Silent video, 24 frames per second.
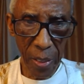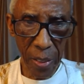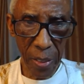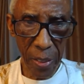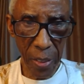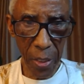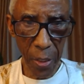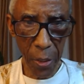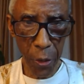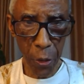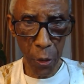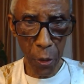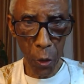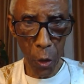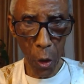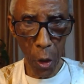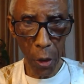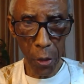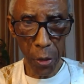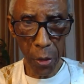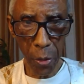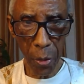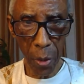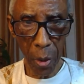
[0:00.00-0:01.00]
the
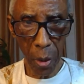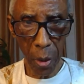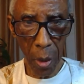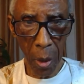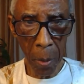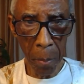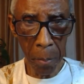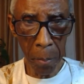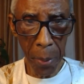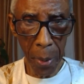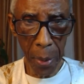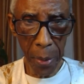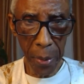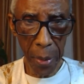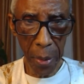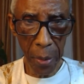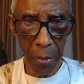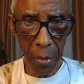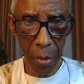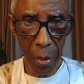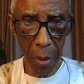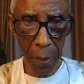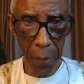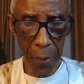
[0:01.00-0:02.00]
structural components
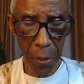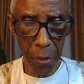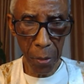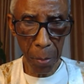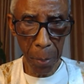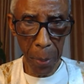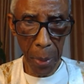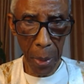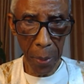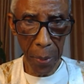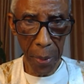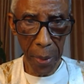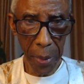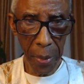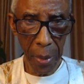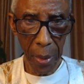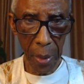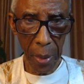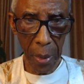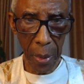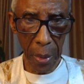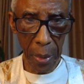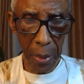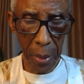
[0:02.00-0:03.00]
of the spirit.
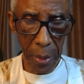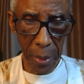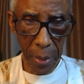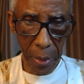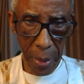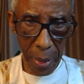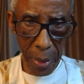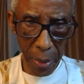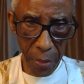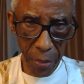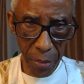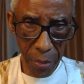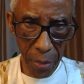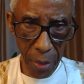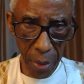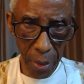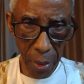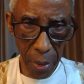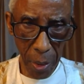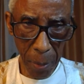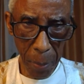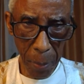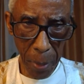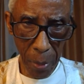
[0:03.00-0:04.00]
Yes, you
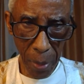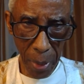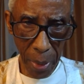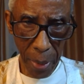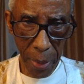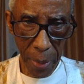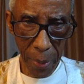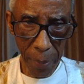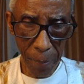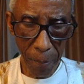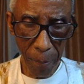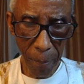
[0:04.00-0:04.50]
heard me right.